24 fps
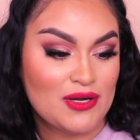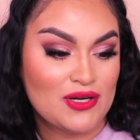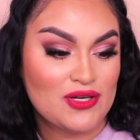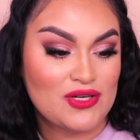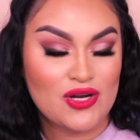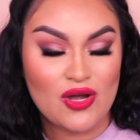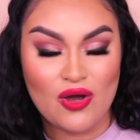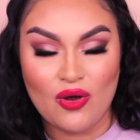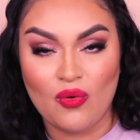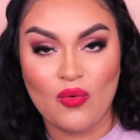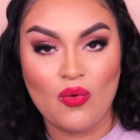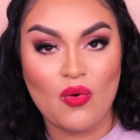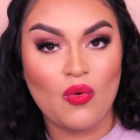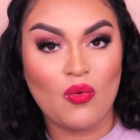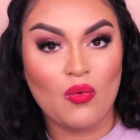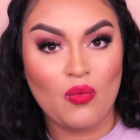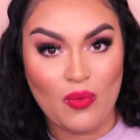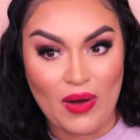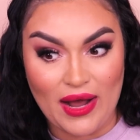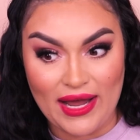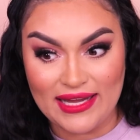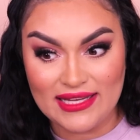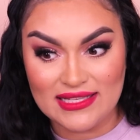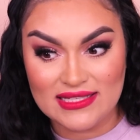no
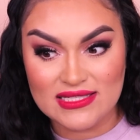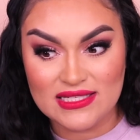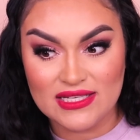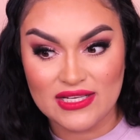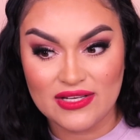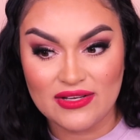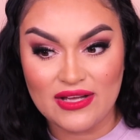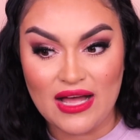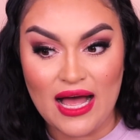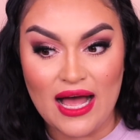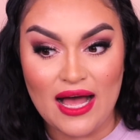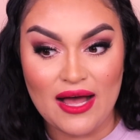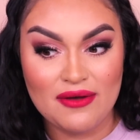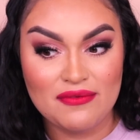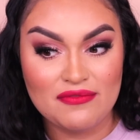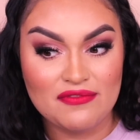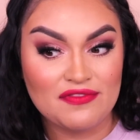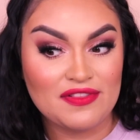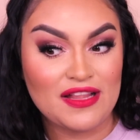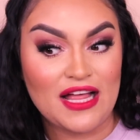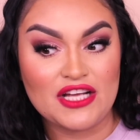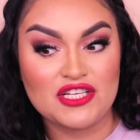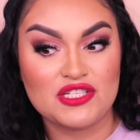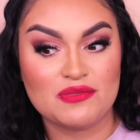white
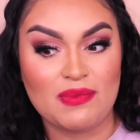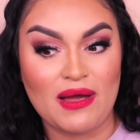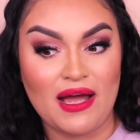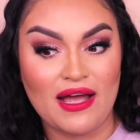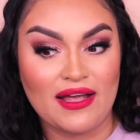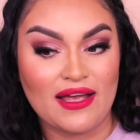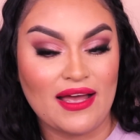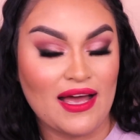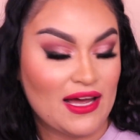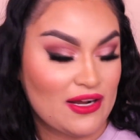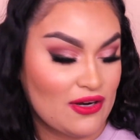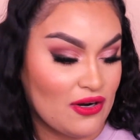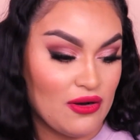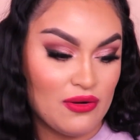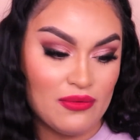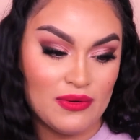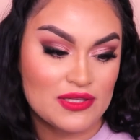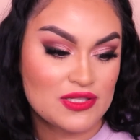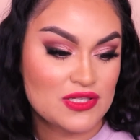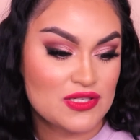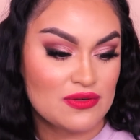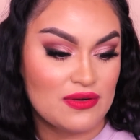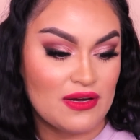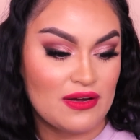flashback at all
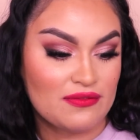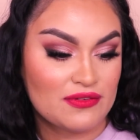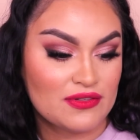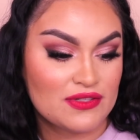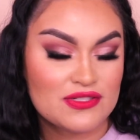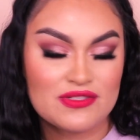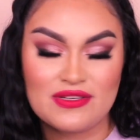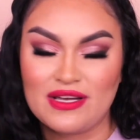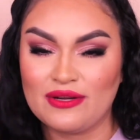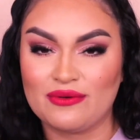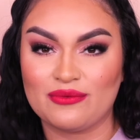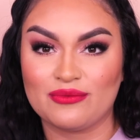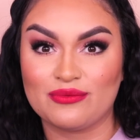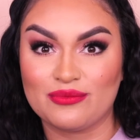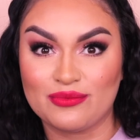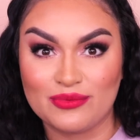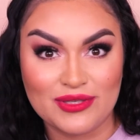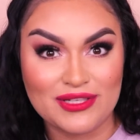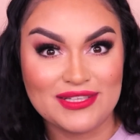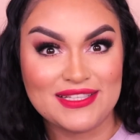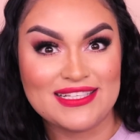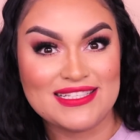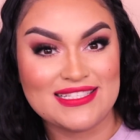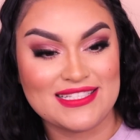whatsoever. So I
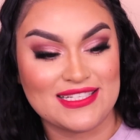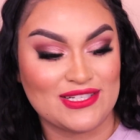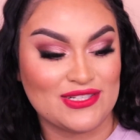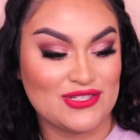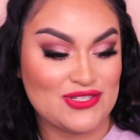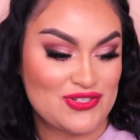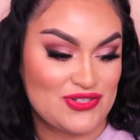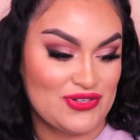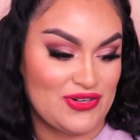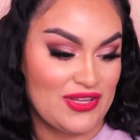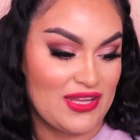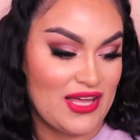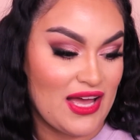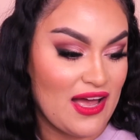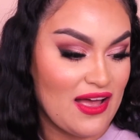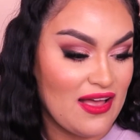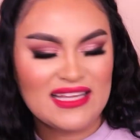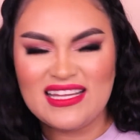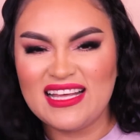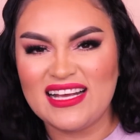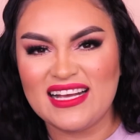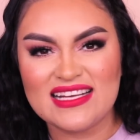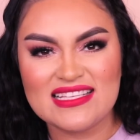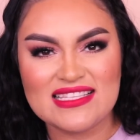really did enjoy that. And
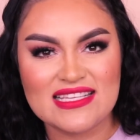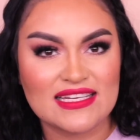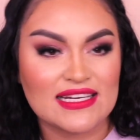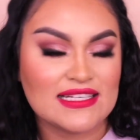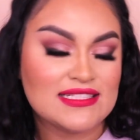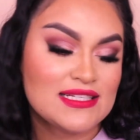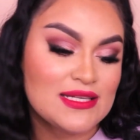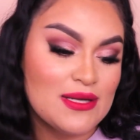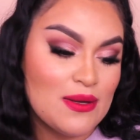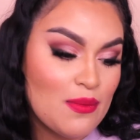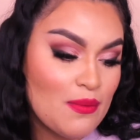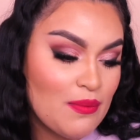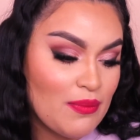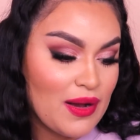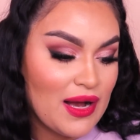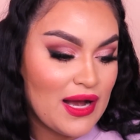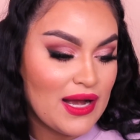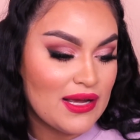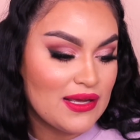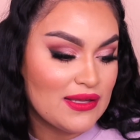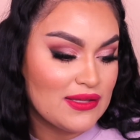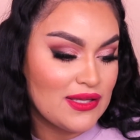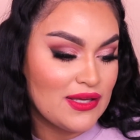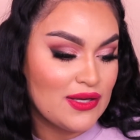like I said, I didn't
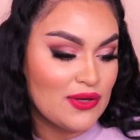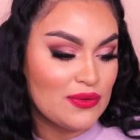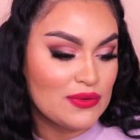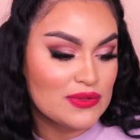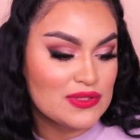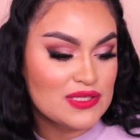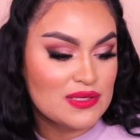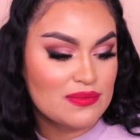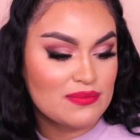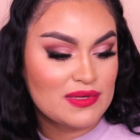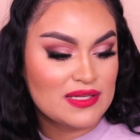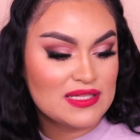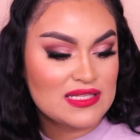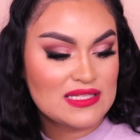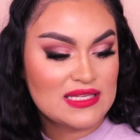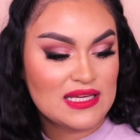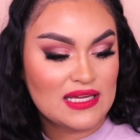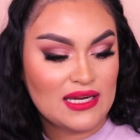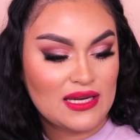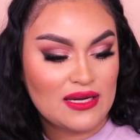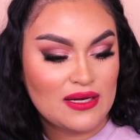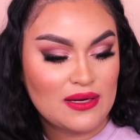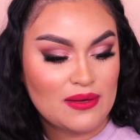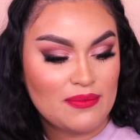buy the Ultimate
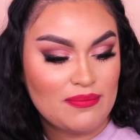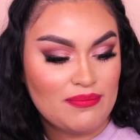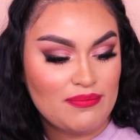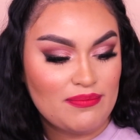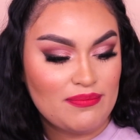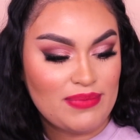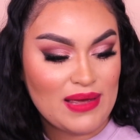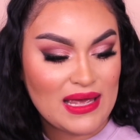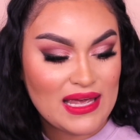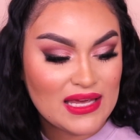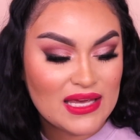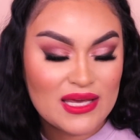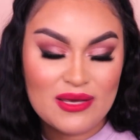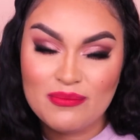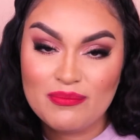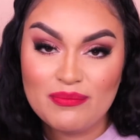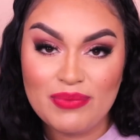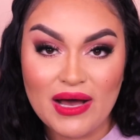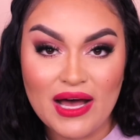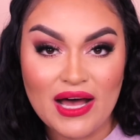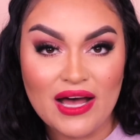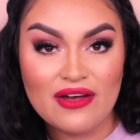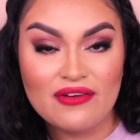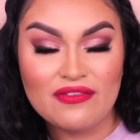Setting Baking
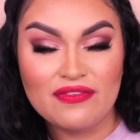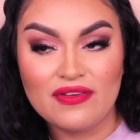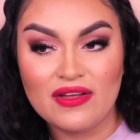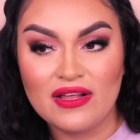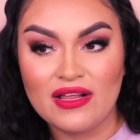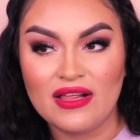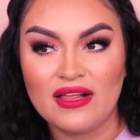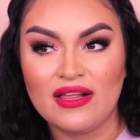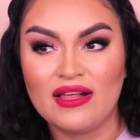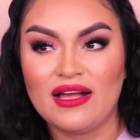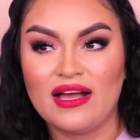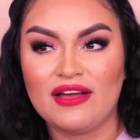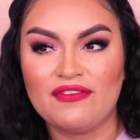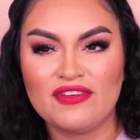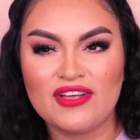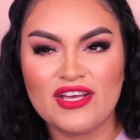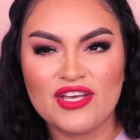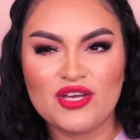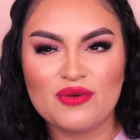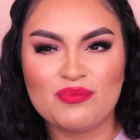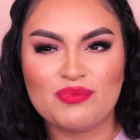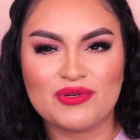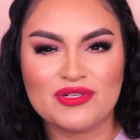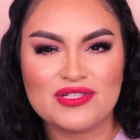Puff. I feel like
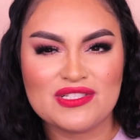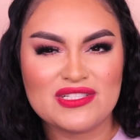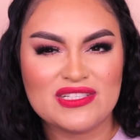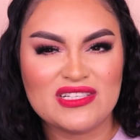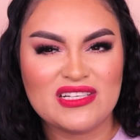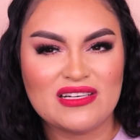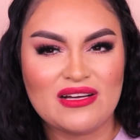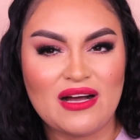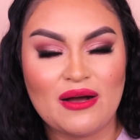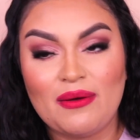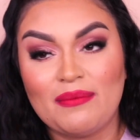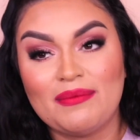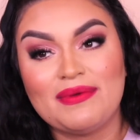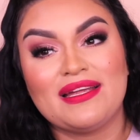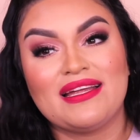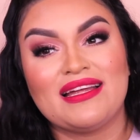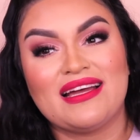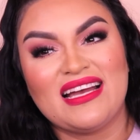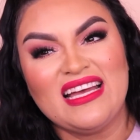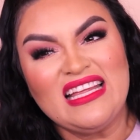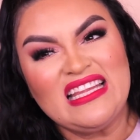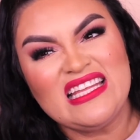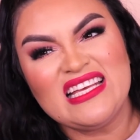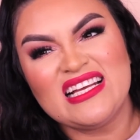you personally, I mean,
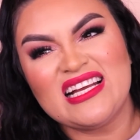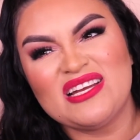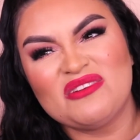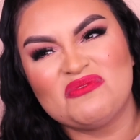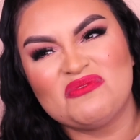I think